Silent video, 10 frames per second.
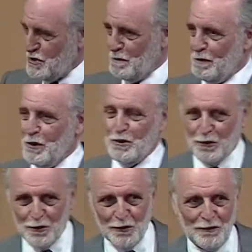to
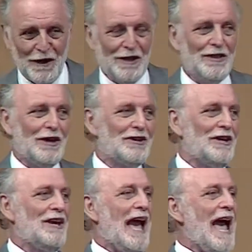prove that
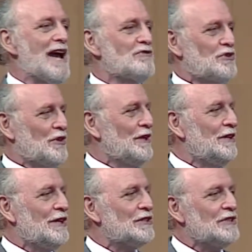he
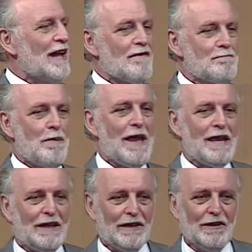actually doesn't have
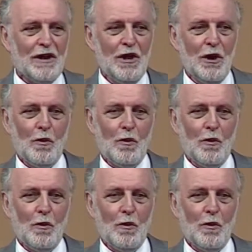pain